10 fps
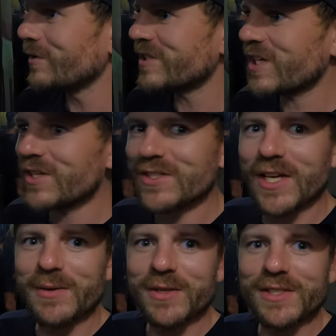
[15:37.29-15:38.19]
Is
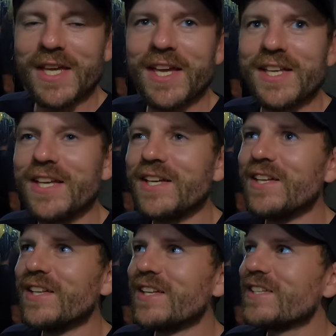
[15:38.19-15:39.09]
that
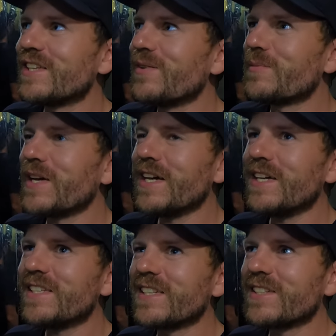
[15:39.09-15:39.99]

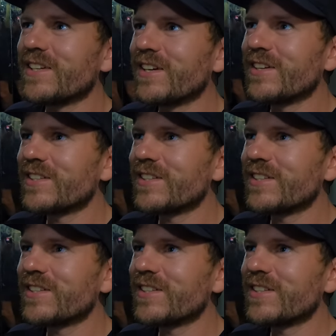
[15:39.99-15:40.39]
bad?